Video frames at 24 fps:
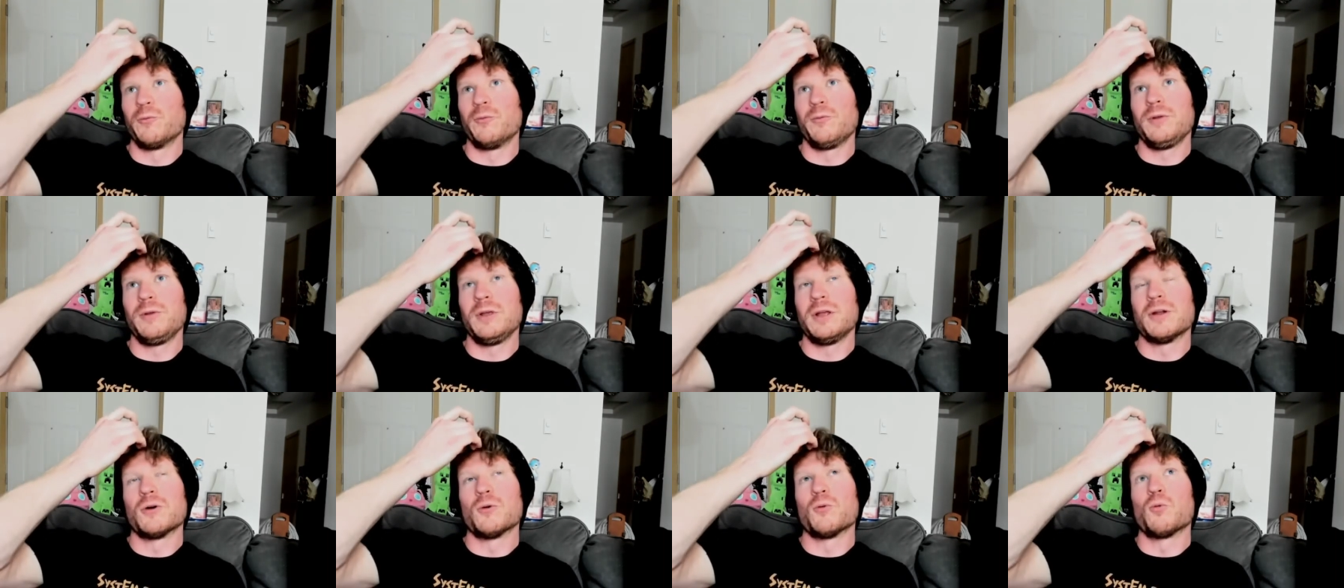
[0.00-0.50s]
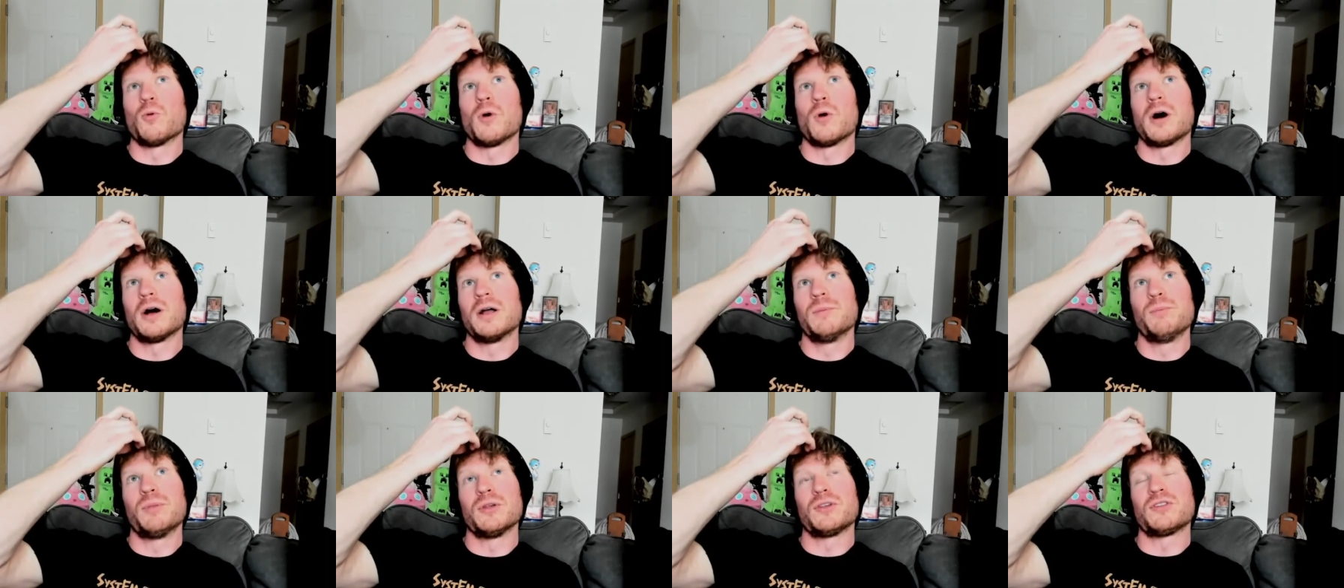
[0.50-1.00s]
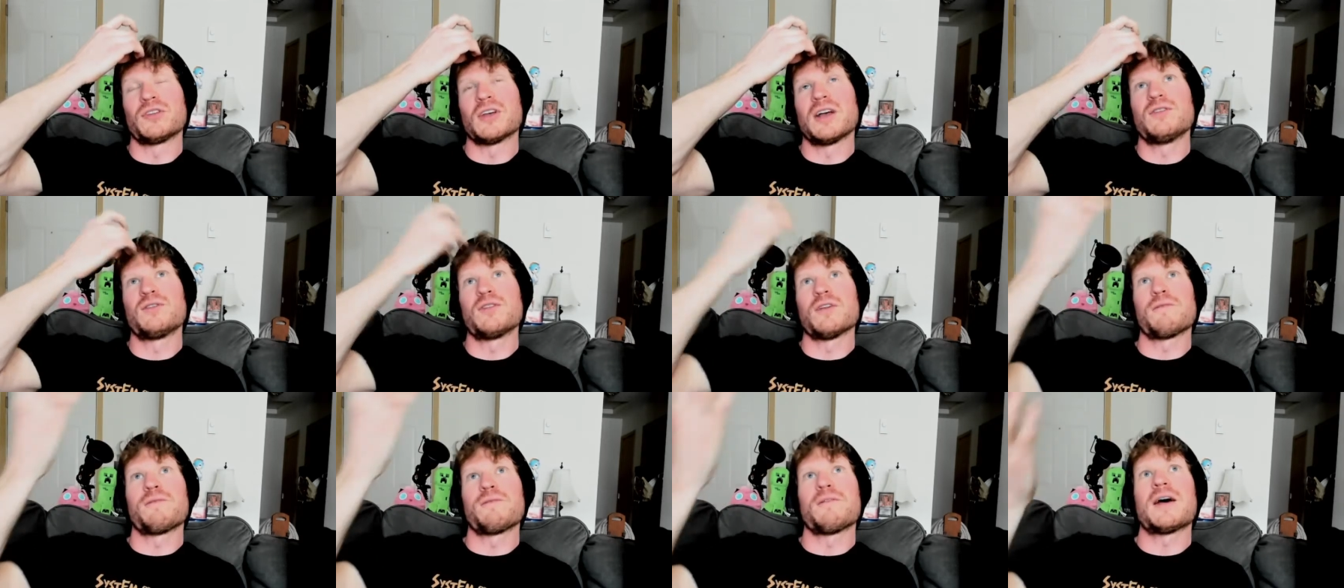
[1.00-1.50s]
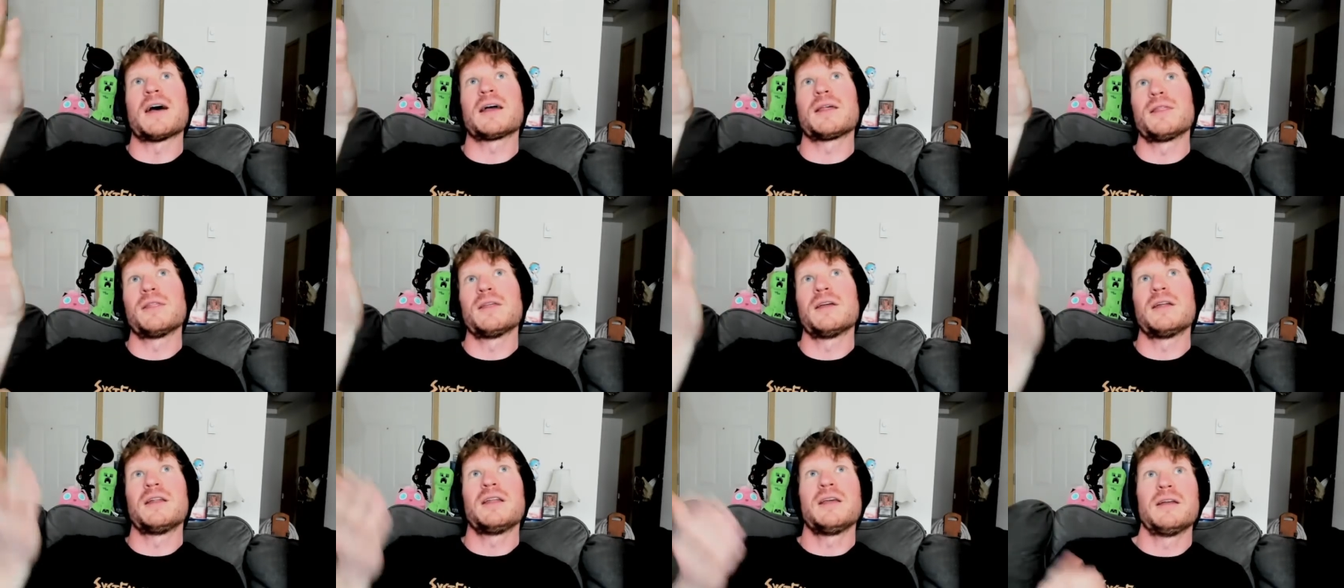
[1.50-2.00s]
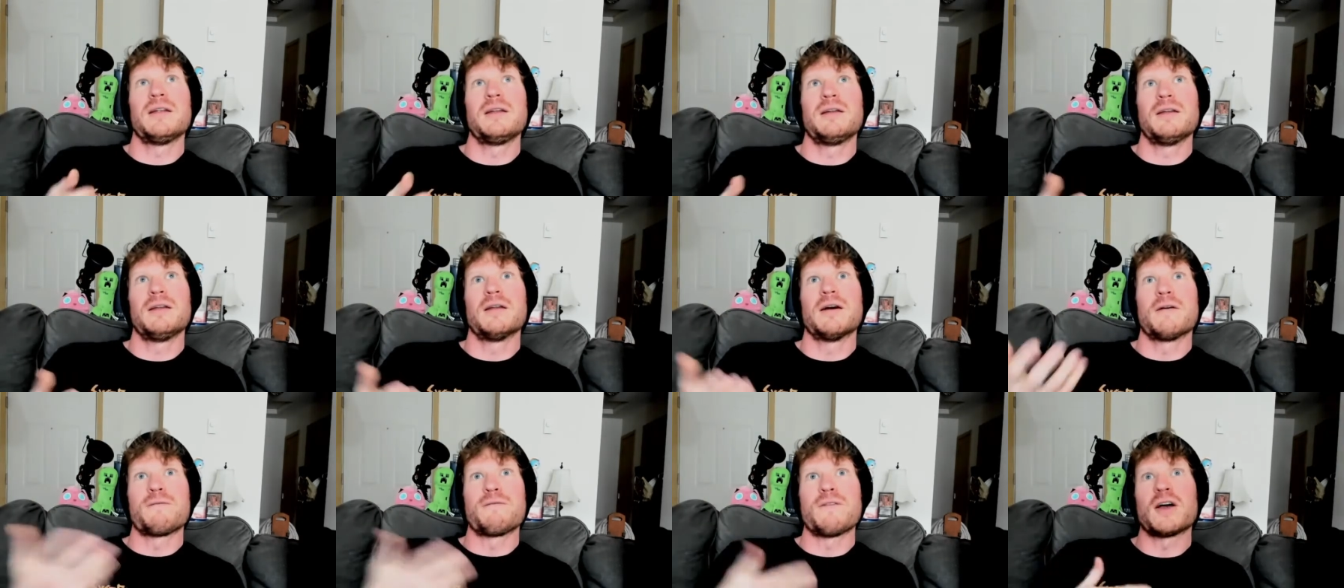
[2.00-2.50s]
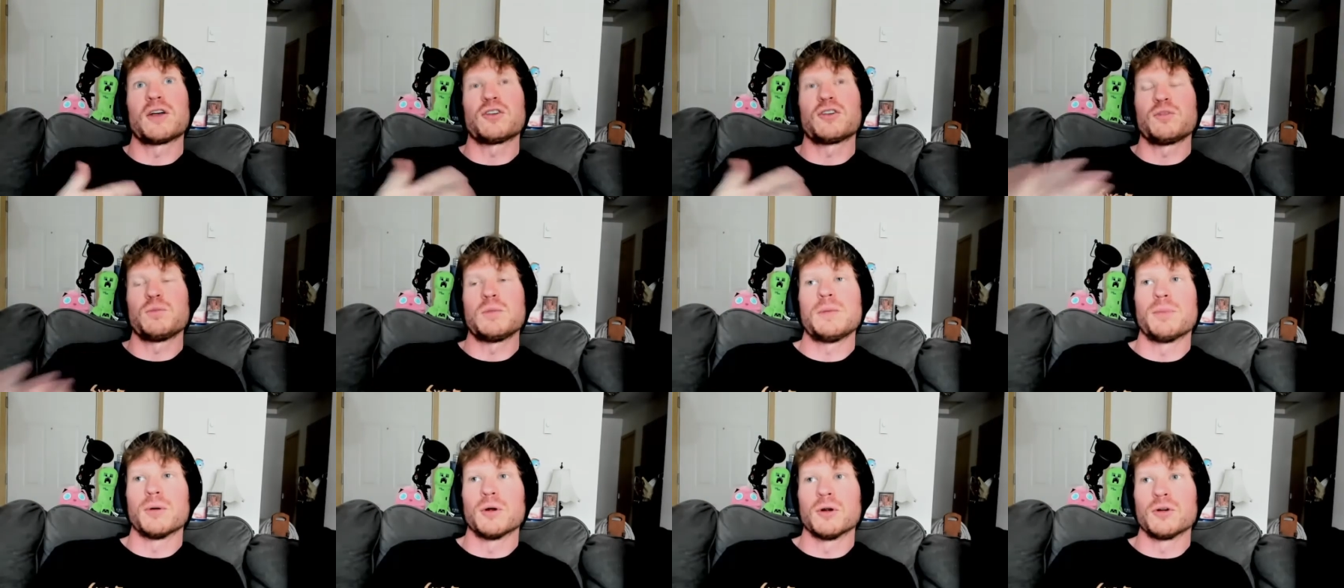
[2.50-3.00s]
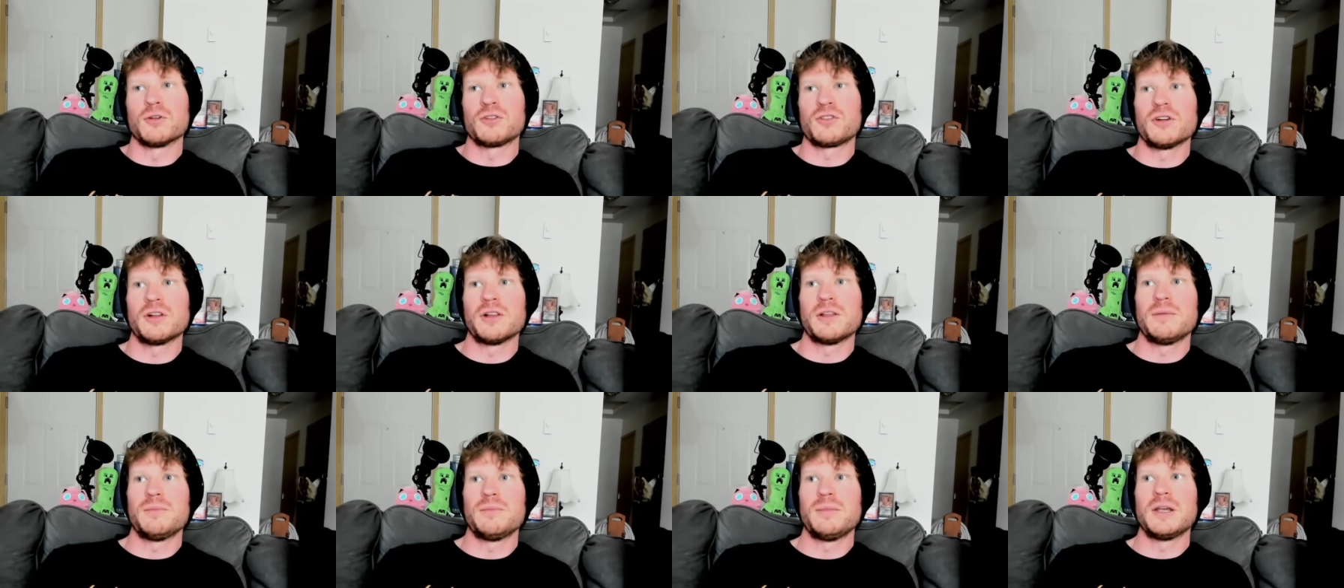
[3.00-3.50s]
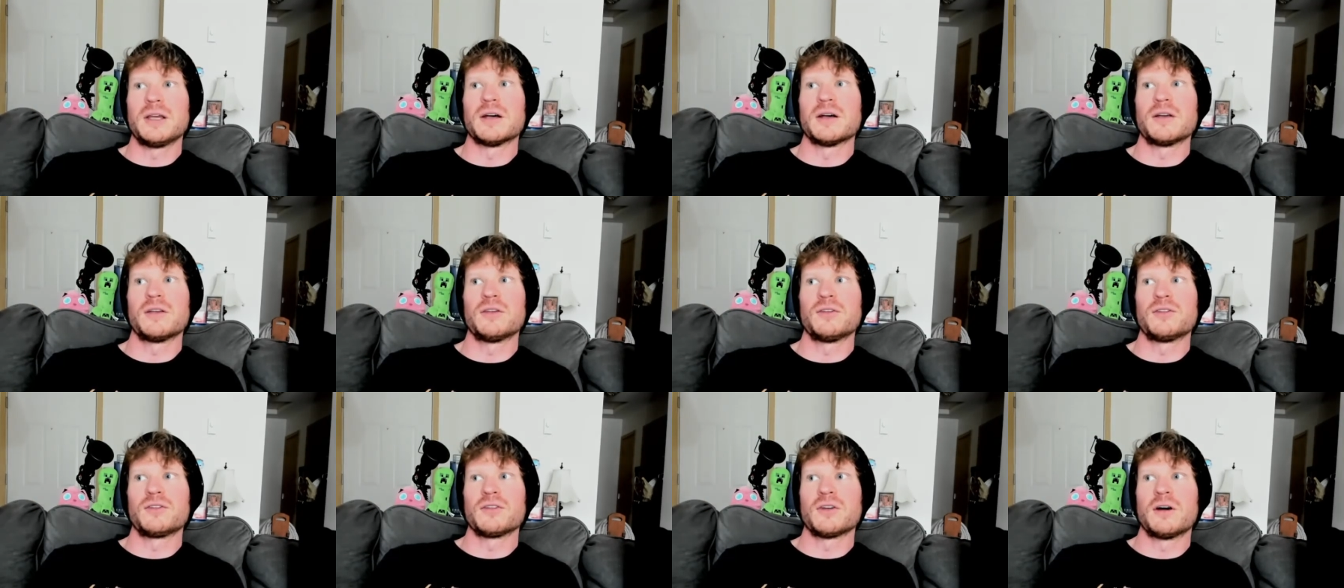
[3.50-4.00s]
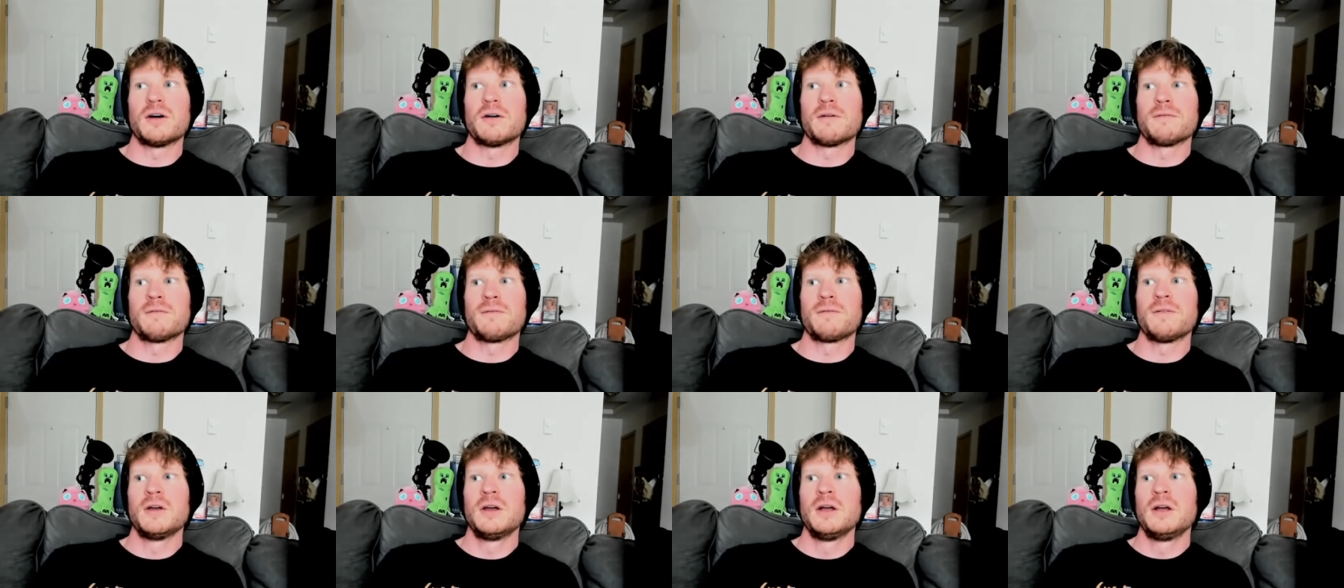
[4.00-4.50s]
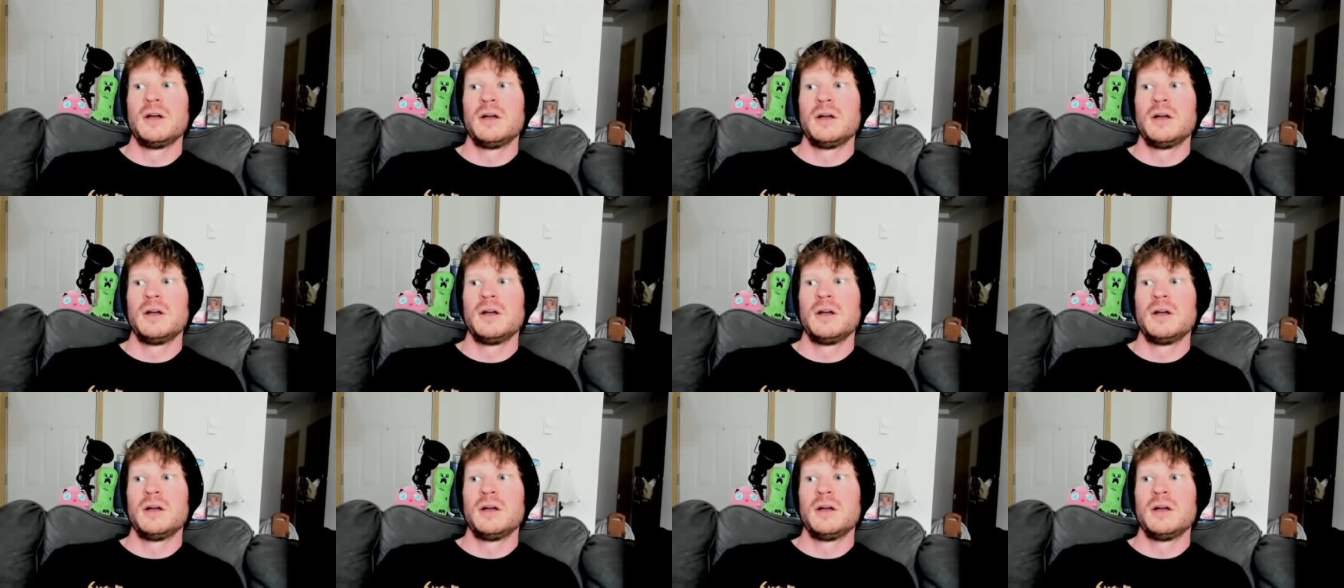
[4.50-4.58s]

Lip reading: you know, what, besides the fact that it affects me personally because of,